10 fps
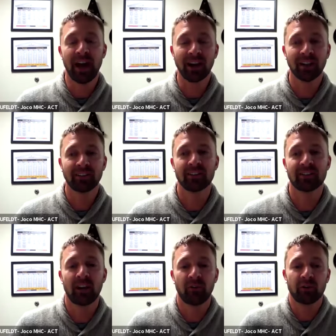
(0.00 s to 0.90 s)
Adolescent
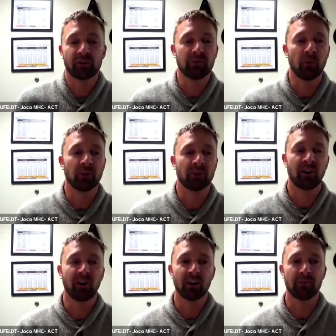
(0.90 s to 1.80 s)
Center for Treatment was
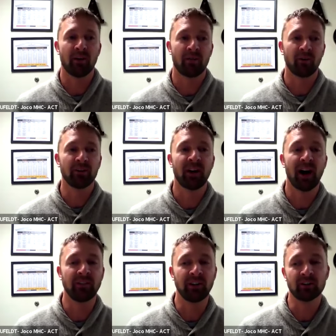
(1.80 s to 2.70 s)
started about
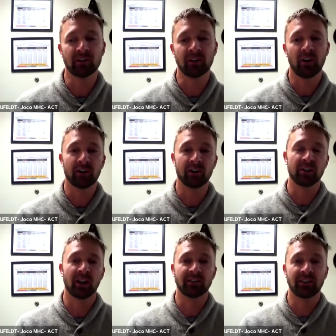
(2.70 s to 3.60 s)
35 years ago here in
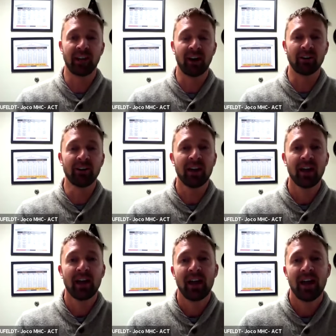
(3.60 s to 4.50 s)
Johnson County.
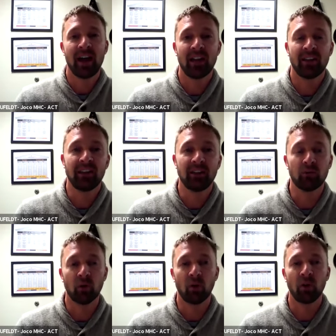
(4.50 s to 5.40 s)
And the
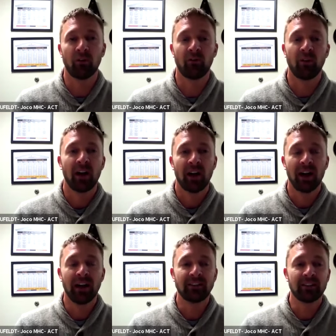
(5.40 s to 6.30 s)
role of
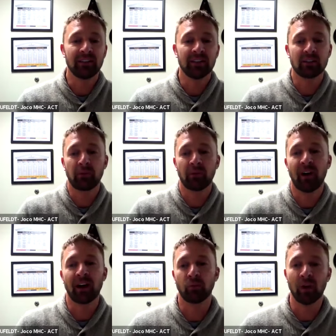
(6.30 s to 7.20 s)
ACT is to
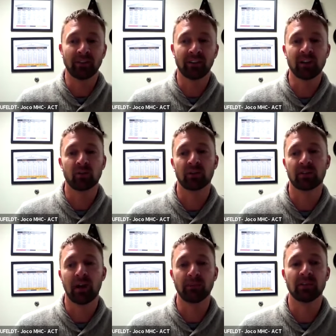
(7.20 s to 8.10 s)
provide residential
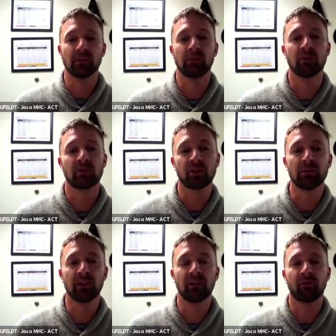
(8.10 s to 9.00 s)
substance abuse
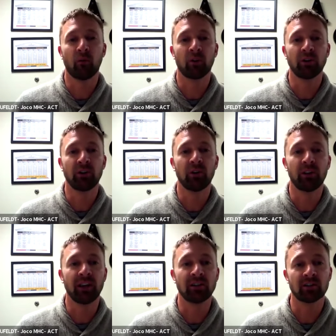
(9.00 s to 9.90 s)
treatment for youth
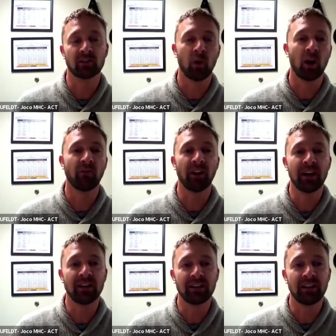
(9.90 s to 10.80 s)
ages 12 to
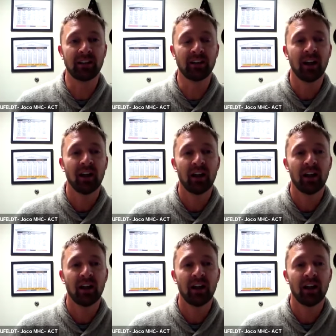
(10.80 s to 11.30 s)
18.